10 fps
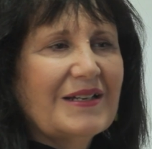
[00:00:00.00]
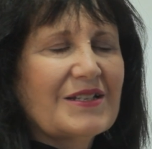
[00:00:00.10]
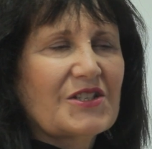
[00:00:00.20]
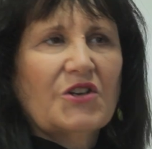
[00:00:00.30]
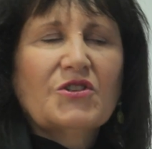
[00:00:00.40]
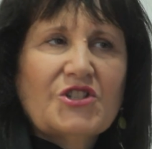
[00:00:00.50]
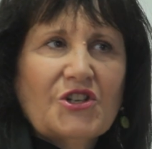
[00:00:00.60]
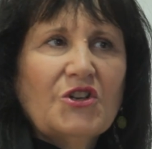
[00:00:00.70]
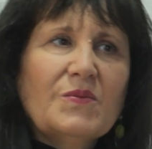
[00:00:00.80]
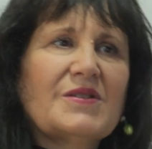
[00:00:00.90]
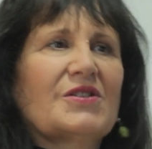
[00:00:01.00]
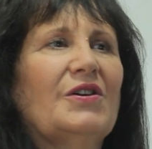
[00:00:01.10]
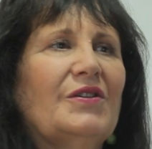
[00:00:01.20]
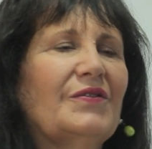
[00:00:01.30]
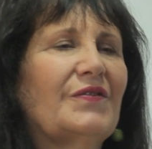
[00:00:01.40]
So in terms
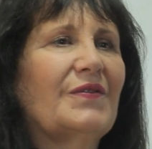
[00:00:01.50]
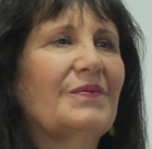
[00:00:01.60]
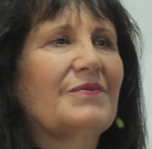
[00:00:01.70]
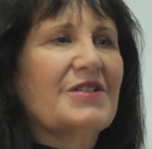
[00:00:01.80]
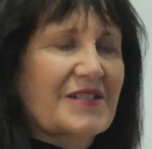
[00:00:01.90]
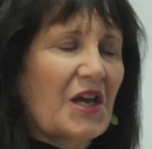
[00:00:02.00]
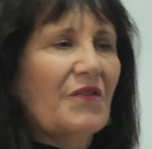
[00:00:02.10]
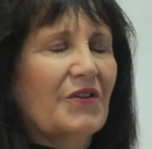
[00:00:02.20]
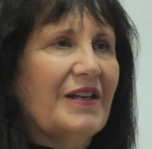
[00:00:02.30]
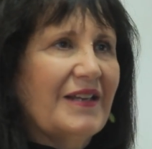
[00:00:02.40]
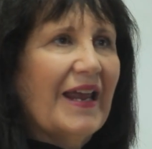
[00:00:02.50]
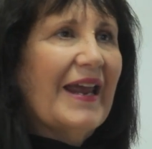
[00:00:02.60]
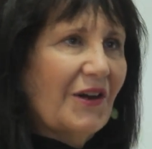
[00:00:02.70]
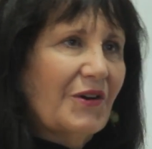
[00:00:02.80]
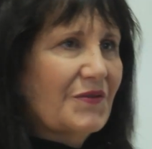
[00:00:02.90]
of discovery in the
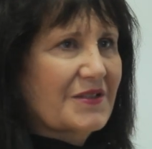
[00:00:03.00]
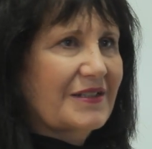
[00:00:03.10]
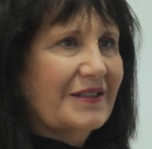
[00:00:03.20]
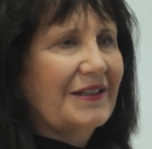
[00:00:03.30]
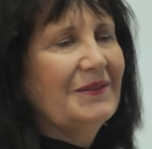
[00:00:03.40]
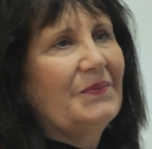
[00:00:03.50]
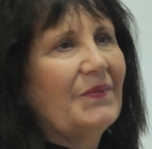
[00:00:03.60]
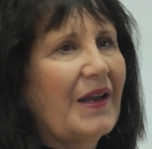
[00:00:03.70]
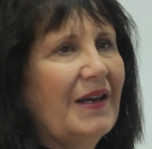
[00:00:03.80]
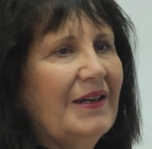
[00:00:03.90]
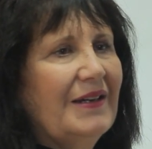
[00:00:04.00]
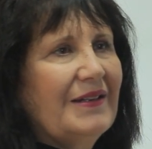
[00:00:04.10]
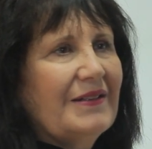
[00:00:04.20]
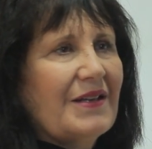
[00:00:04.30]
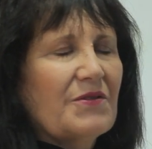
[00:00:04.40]
area of study,
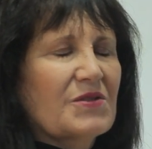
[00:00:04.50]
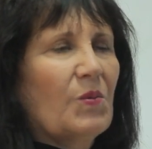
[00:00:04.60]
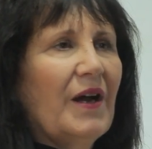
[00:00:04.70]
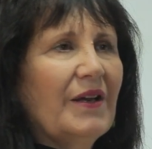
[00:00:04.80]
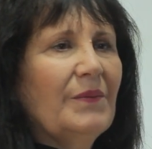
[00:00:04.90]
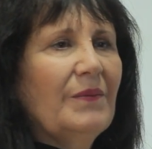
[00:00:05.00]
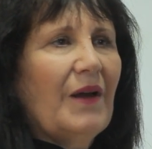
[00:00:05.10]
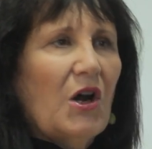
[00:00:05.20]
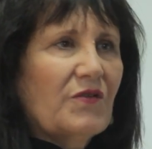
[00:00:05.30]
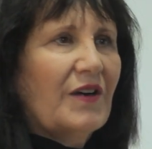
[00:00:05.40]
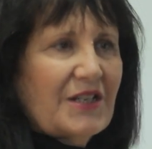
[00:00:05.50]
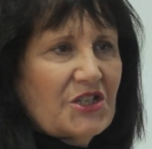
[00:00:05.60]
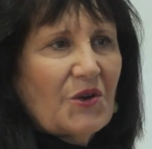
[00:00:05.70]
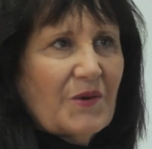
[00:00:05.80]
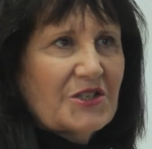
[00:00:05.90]
there is one
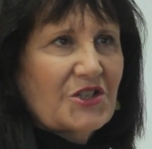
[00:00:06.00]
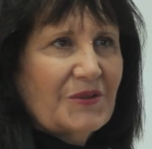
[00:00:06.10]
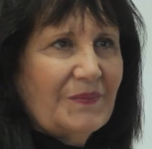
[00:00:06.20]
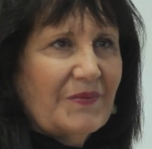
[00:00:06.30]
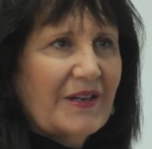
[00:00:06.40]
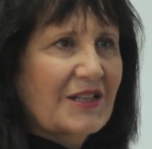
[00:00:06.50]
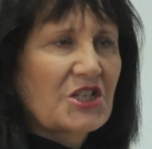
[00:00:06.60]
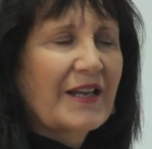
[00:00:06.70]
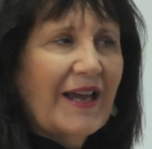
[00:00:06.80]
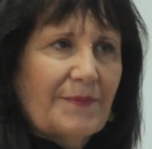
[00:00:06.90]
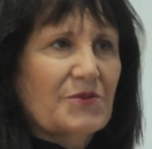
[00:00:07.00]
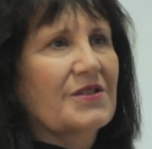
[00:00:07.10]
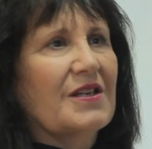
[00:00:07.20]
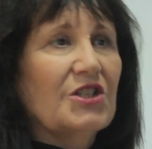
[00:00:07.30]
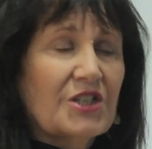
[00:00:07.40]
overarching question that actually captures
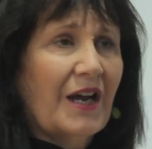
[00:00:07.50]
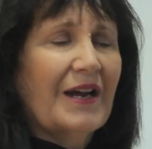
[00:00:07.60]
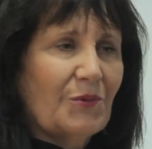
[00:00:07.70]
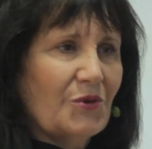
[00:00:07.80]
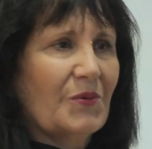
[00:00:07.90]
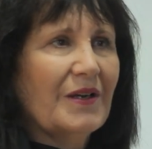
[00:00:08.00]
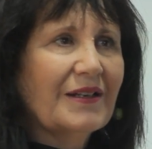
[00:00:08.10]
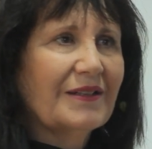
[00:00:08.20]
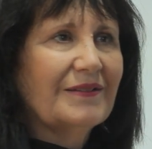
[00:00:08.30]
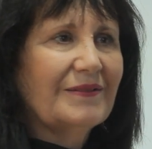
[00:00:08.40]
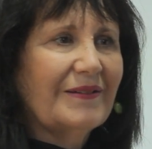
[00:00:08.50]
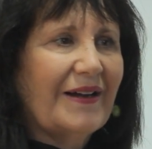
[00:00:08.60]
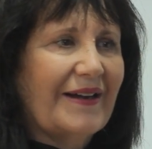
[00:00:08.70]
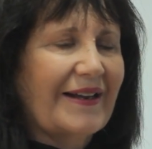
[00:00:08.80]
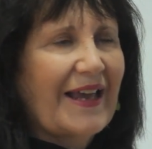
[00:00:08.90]
the entire rubric,
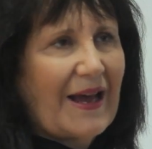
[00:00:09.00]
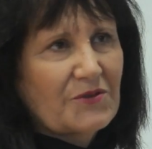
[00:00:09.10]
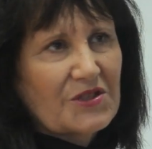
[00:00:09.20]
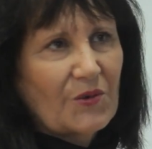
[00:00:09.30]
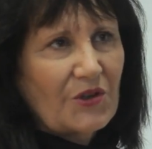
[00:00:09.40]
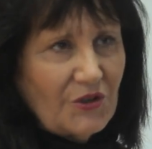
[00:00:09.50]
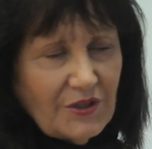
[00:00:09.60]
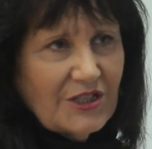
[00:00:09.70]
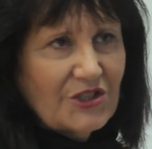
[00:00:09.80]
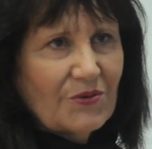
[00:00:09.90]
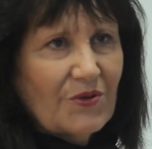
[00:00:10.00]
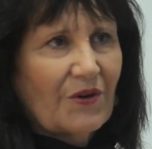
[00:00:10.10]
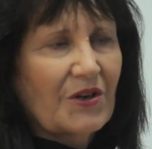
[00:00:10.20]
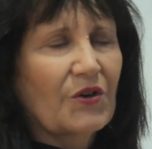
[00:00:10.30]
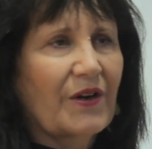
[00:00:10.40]
and it captures what you need to do with your
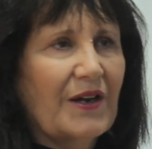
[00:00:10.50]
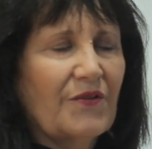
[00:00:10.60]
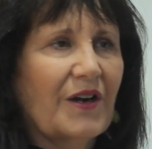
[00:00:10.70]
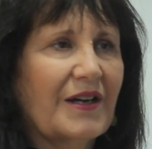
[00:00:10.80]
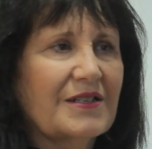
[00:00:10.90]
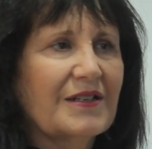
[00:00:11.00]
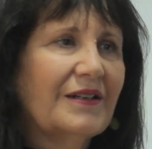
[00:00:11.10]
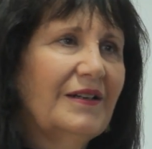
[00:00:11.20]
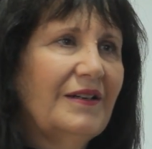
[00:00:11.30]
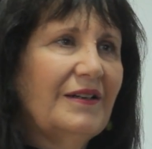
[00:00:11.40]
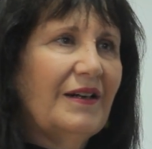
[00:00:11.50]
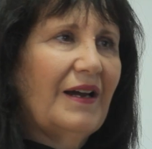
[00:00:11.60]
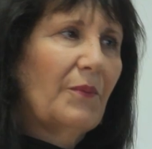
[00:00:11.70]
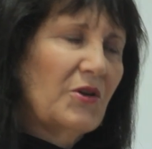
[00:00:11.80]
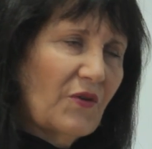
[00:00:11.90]
own creative writing
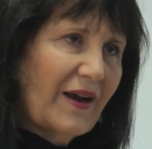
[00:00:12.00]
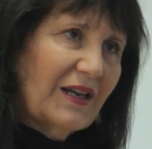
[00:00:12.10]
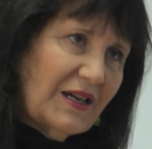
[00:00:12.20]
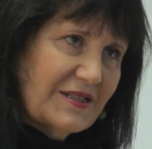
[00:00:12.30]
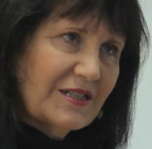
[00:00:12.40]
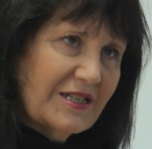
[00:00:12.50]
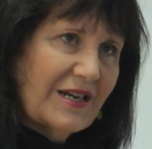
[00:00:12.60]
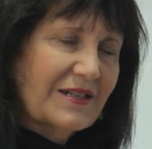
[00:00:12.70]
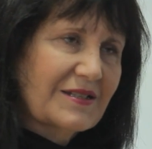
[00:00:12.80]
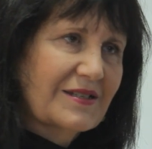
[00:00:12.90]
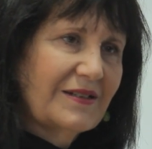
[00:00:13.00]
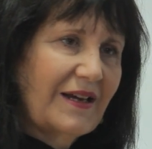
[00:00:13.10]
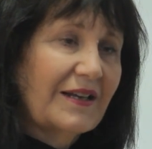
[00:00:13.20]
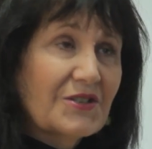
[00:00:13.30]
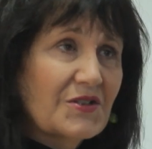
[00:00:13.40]
and when you're analysing texts,
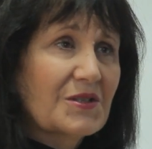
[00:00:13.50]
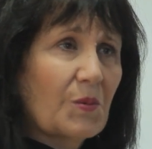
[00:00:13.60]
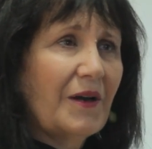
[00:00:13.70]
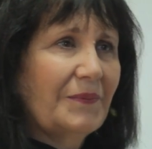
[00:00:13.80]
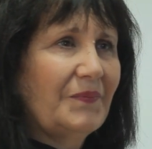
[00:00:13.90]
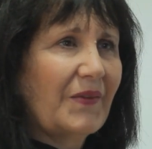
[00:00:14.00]
and it's this one.